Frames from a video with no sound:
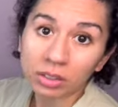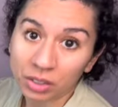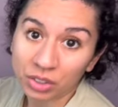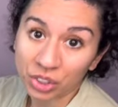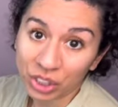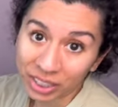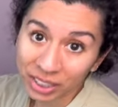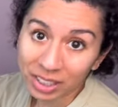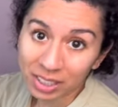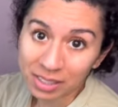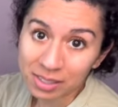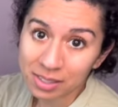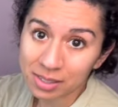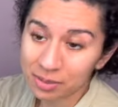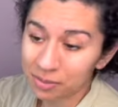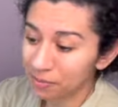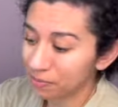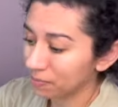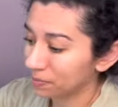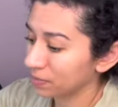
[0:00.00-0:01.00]
jellies,
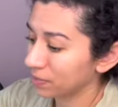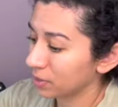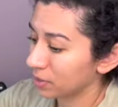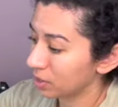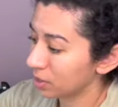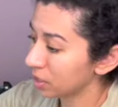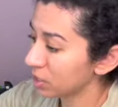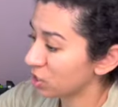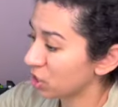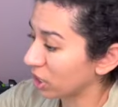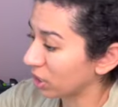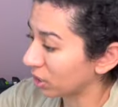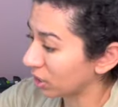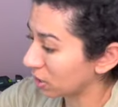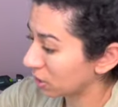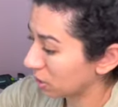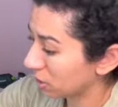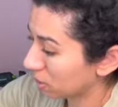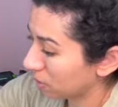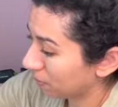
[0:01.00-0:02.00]
sea
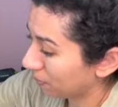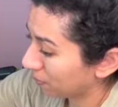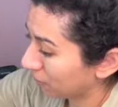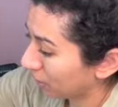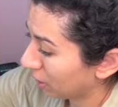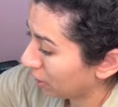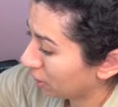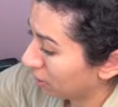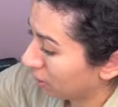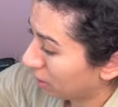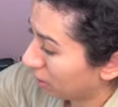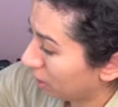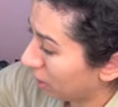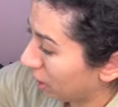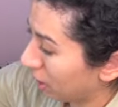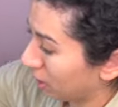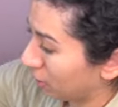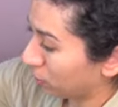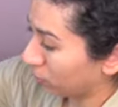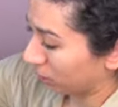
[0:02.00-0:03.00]
jellies.
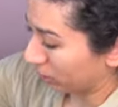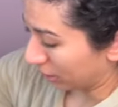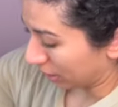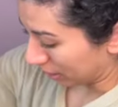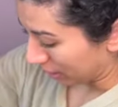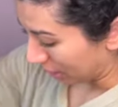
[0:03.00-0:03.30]
And when that